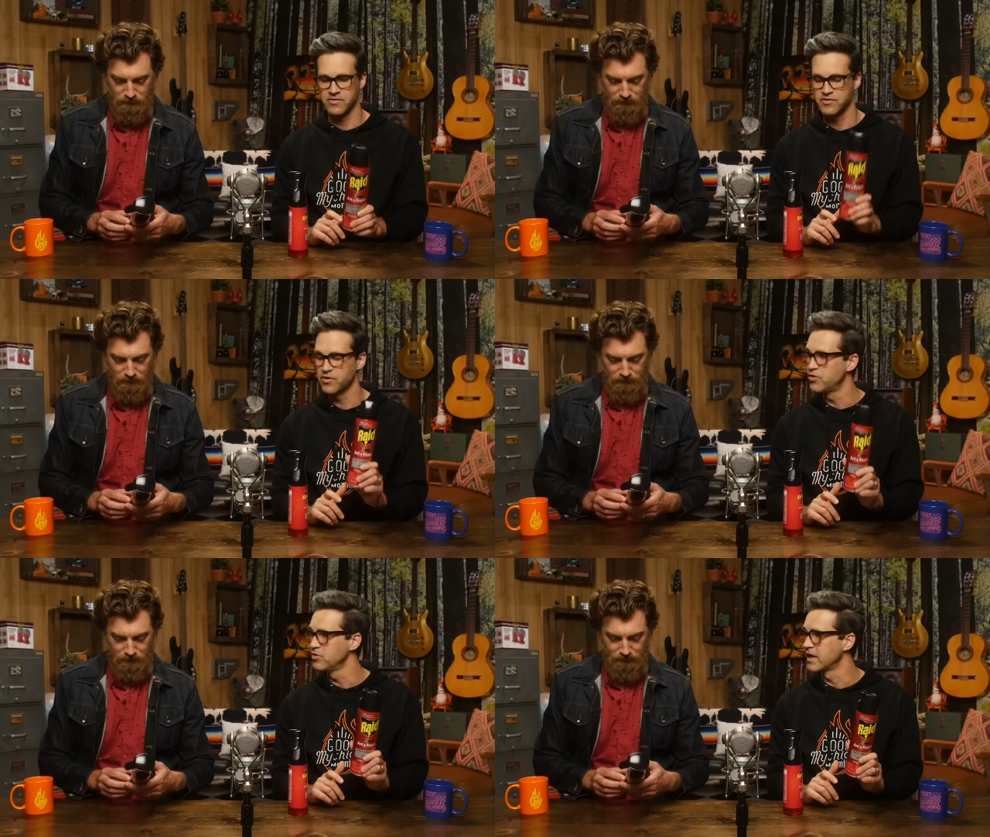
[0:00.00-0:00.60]
Speaker 1: there's no
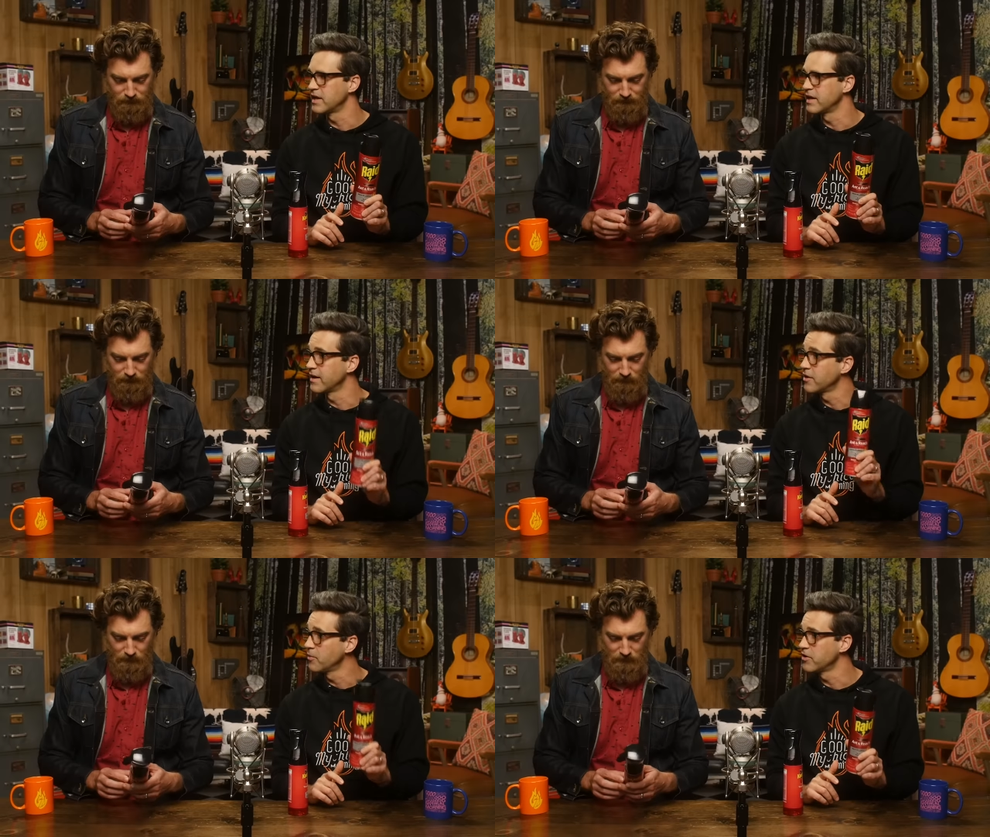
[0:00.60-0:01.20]
Kool-Aid in it
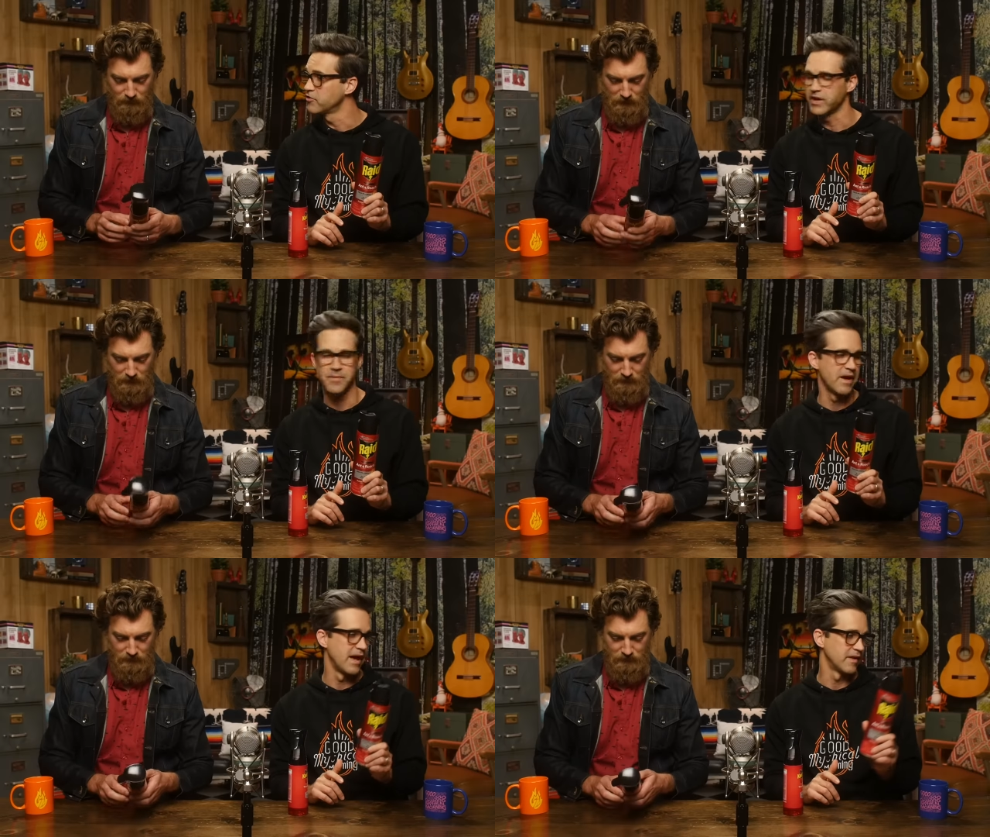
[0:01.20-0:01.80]
and I don't wanna drink it
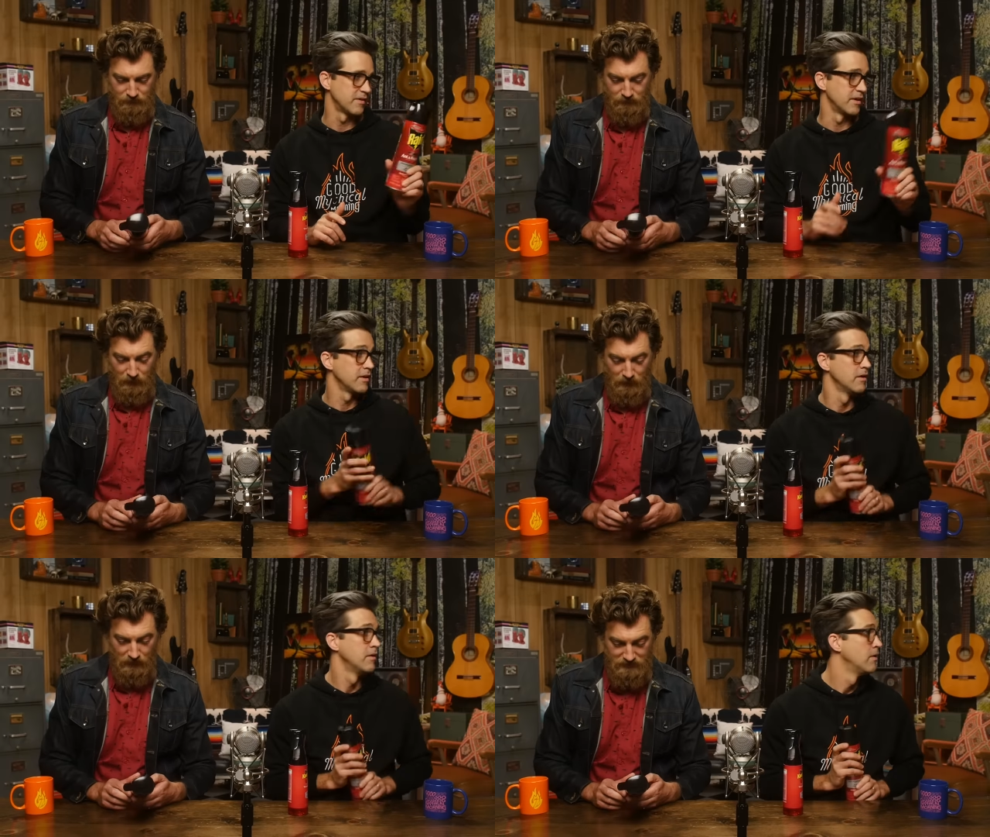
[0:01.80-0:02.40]
by accident.
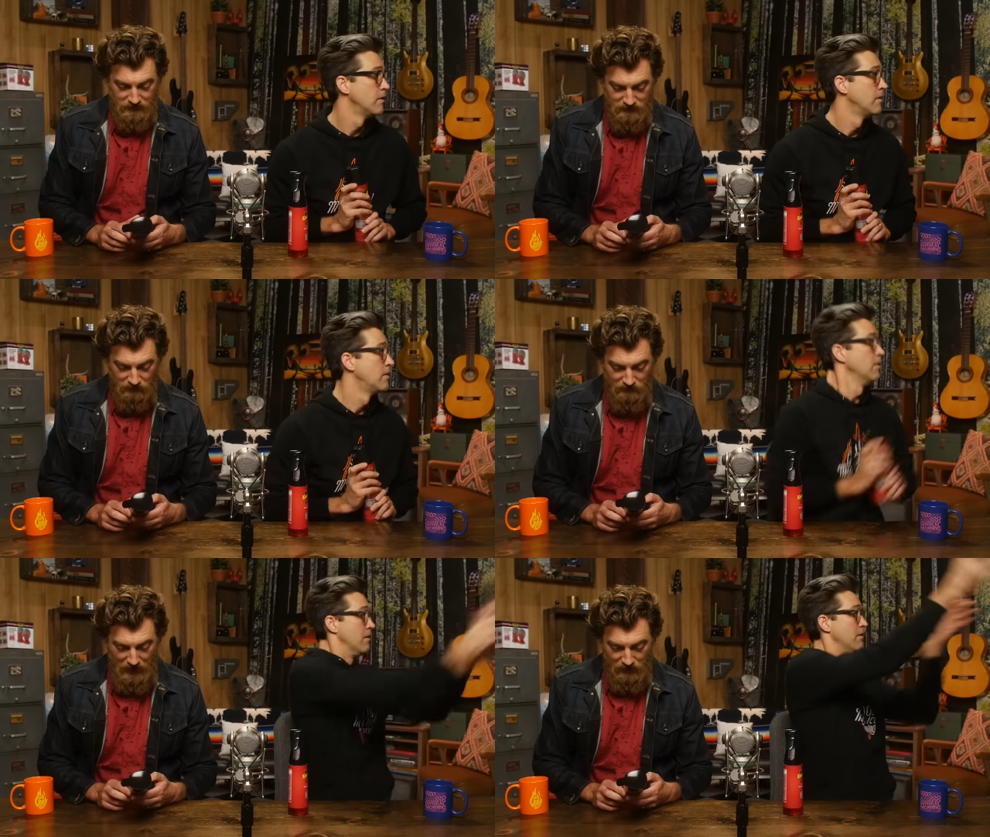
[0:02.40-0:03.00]
It says on
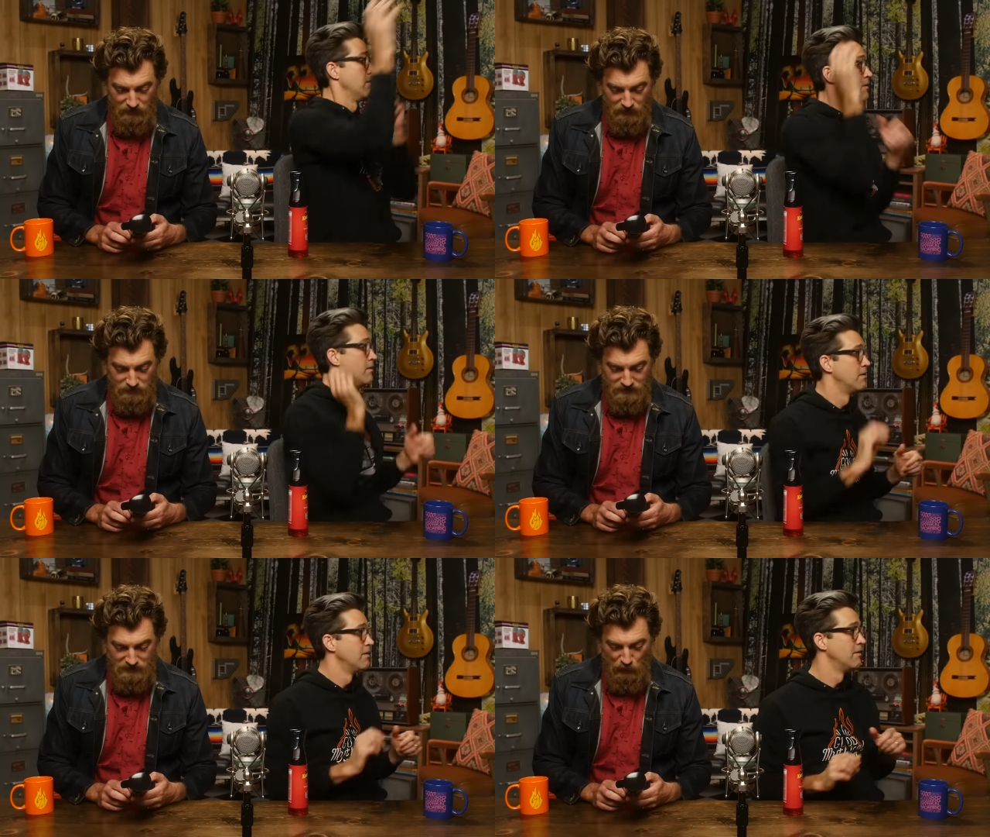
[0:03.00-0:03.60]
the back,
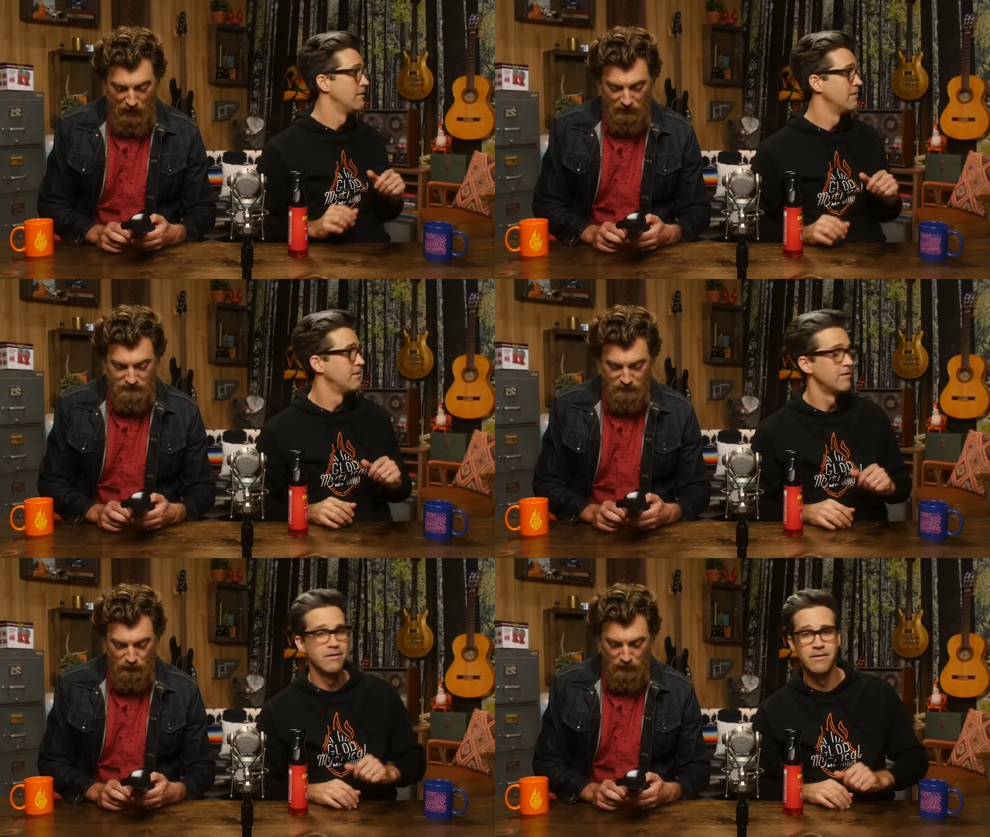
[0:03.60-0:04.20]
use this
Speaker 2: product
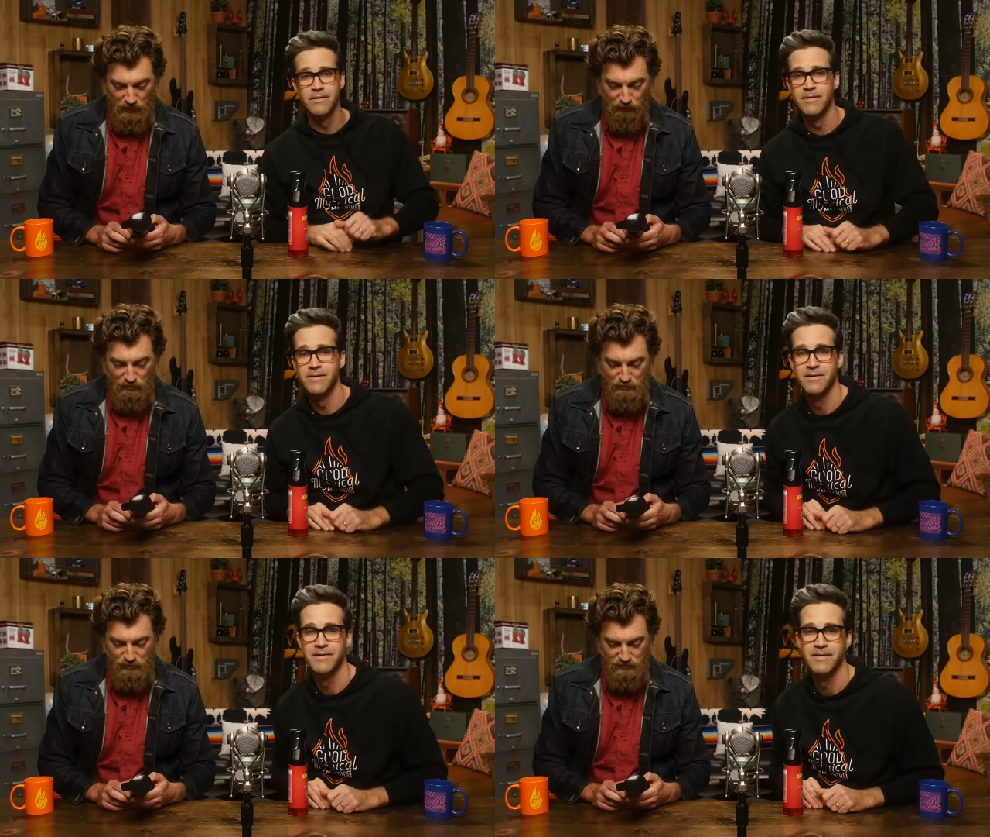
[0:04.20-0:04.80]
to
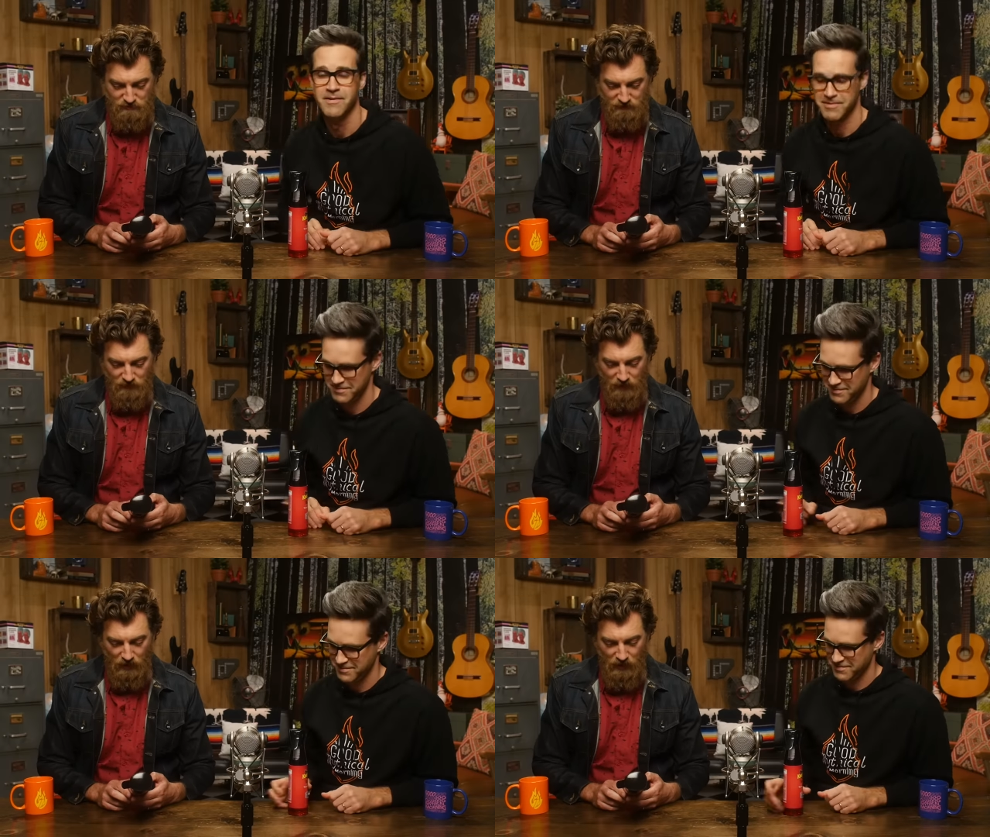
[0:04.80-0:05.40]
remove
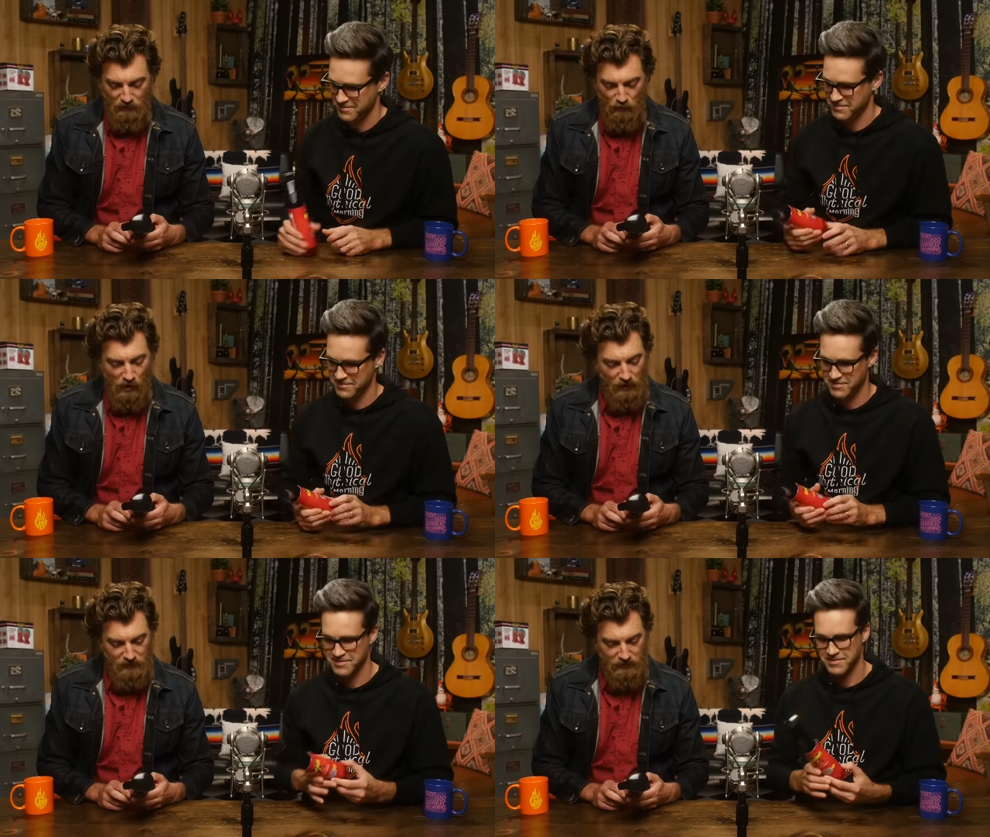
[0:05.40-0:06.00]

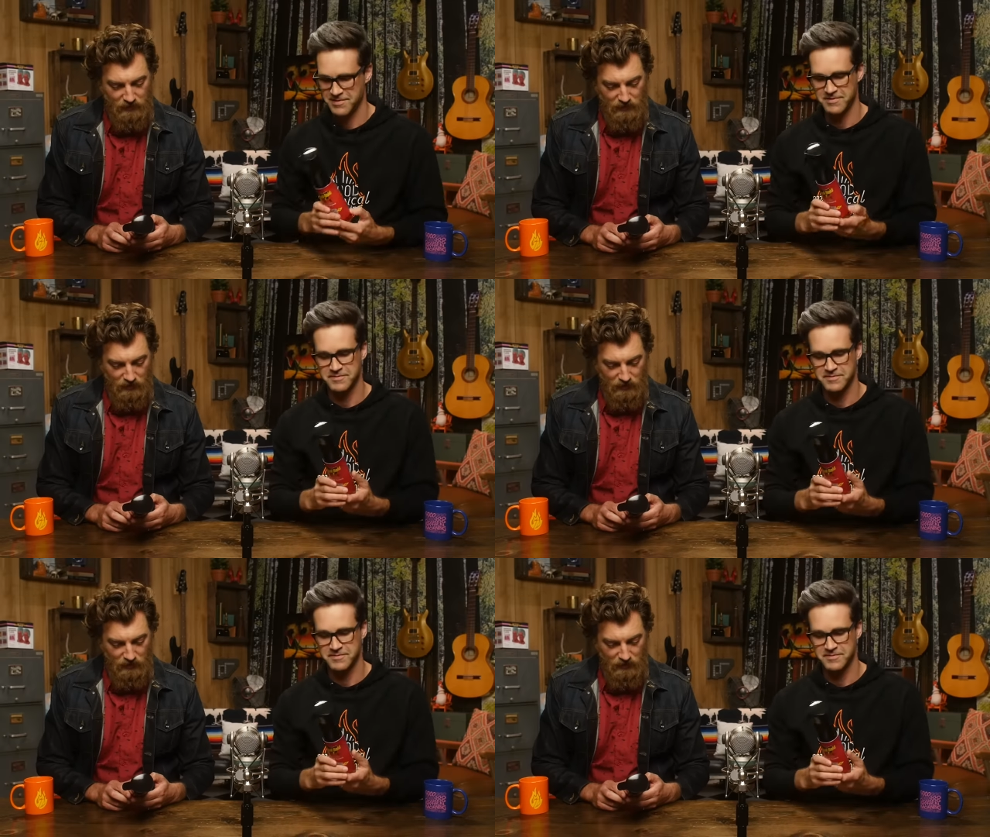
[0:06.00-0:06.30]
unwanted